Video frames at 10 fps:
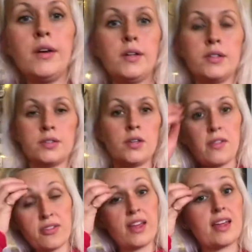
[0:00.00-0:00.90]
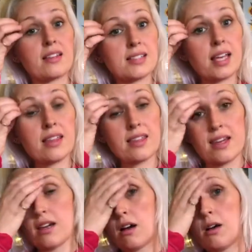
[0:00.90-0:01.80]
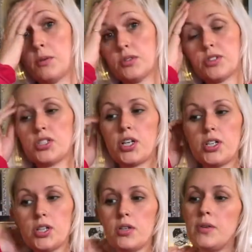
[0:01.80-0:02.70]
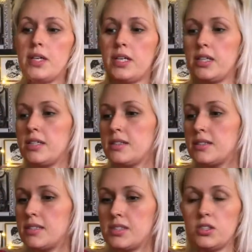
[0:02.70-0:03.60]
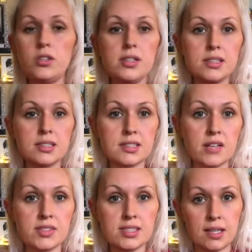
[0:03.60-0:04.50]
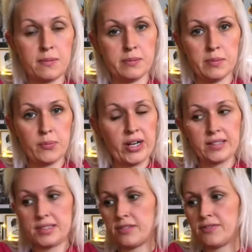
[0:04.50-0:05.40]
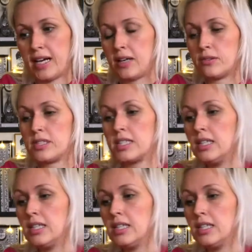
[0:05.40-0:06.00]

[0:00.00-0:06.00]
So the second thing I want to show you is this newly discovered supplement brands I've found.